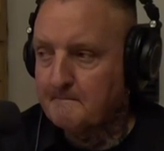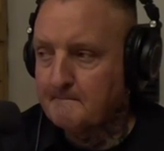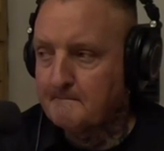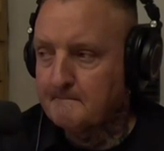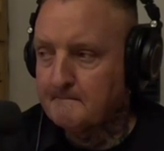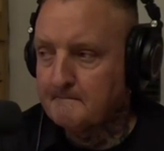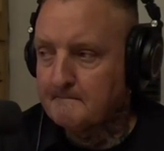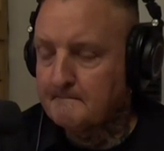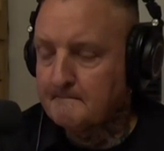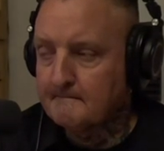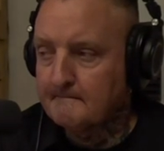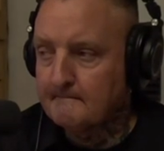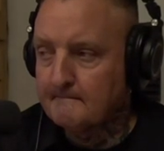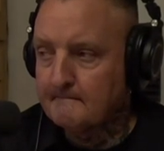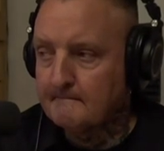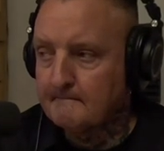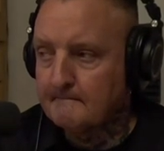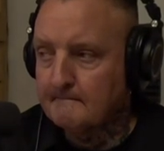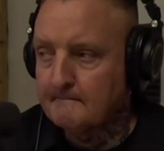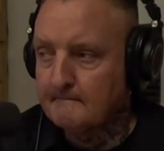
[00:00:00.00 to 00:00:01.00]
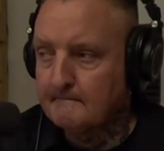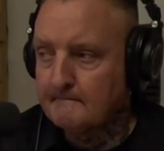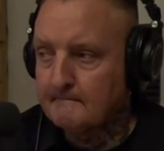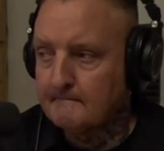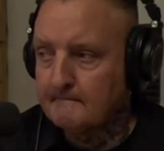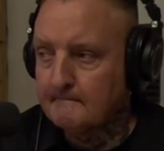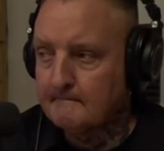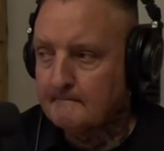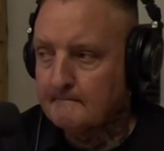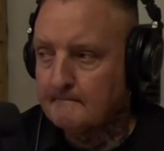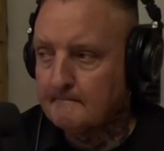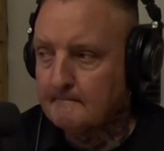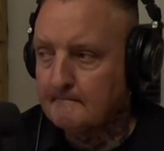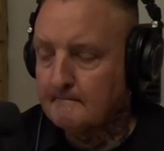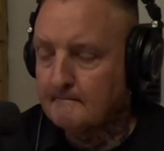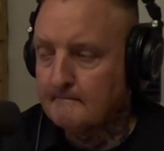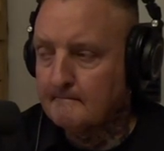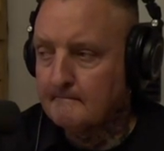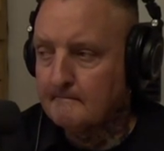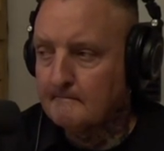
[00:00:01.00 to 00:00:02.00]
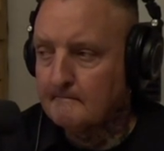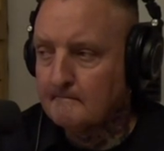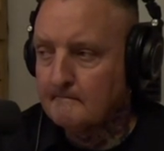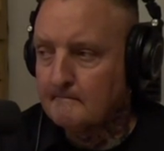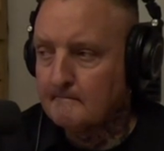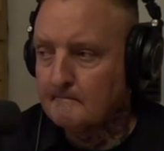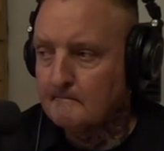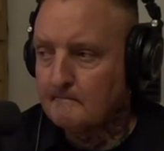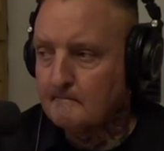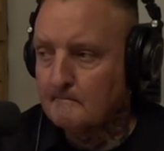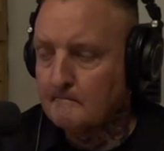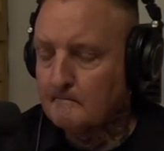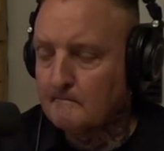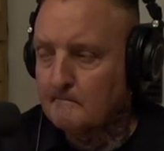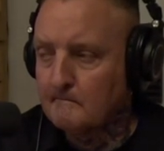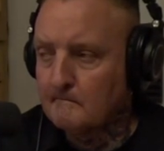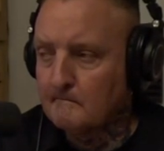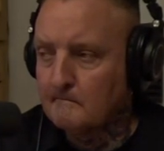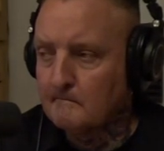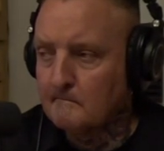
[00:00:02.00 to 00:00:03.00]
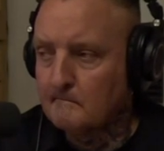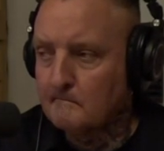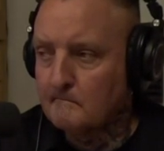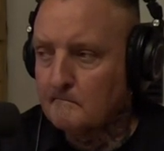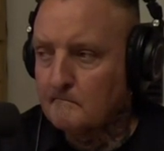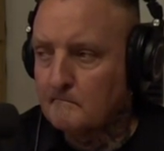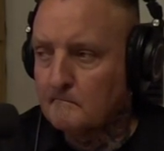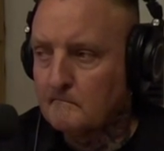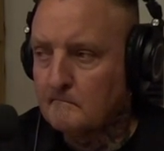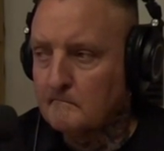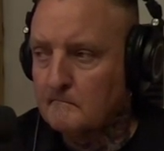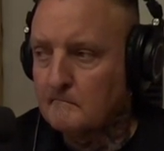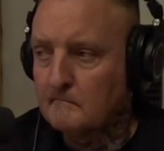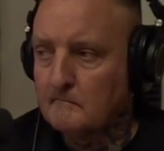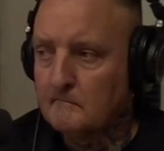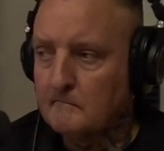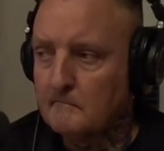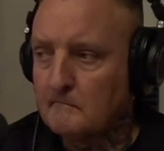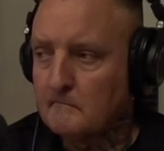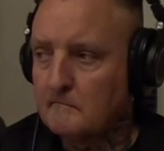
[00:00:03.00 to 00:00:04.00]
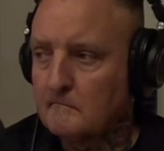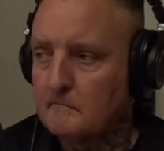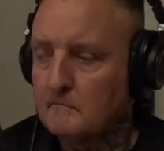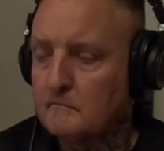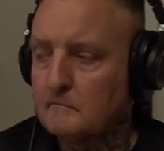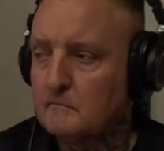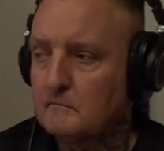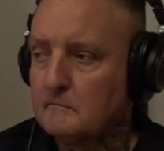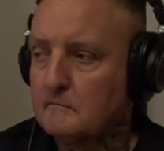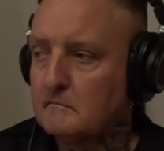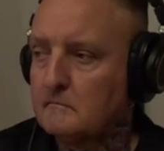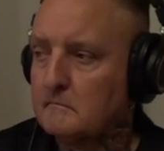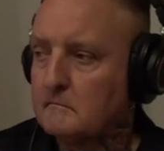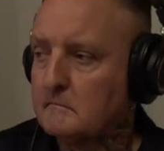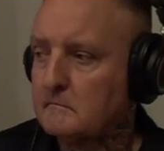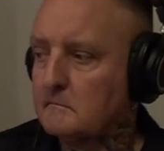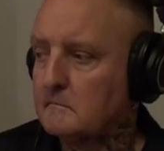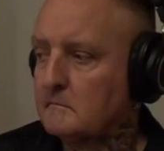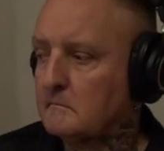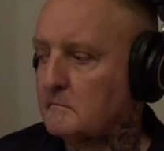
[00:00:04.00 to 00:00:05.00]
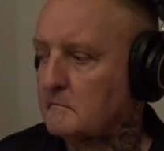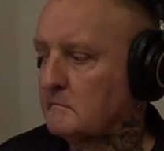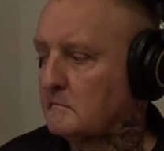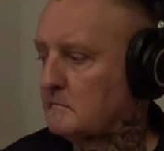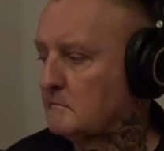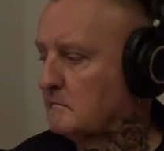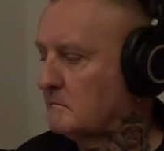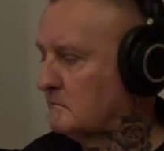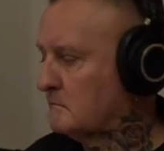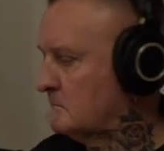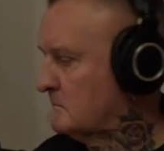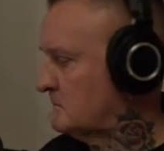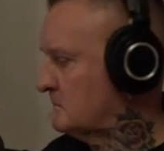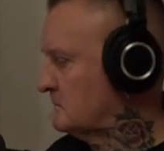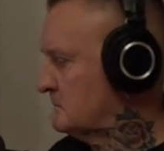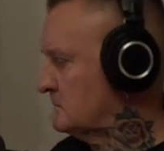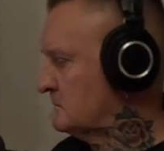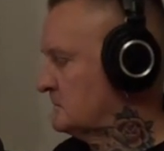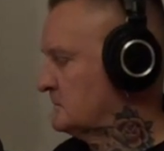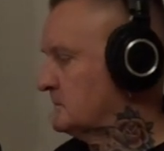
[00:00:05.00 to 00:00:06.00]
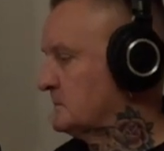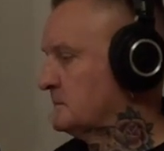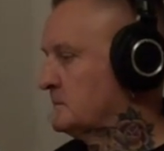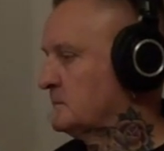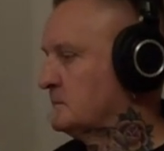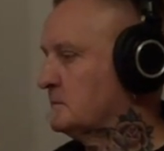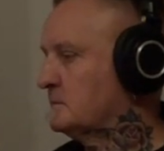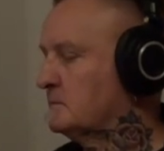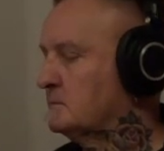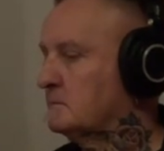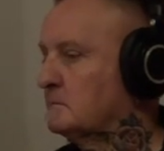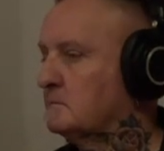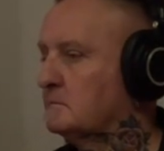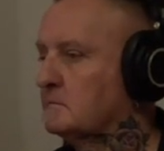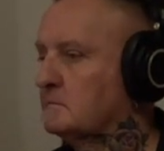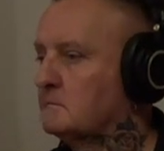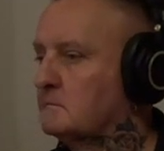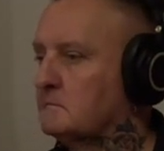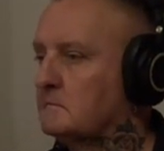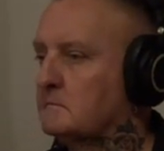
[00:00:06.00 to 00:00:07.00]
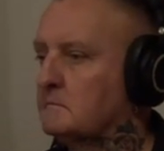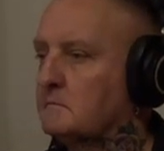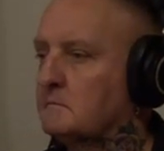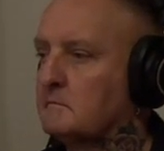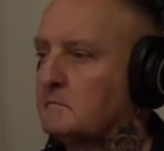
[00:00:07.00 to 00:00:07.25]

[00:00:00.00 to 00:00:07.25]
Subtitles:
The person shown says nothing.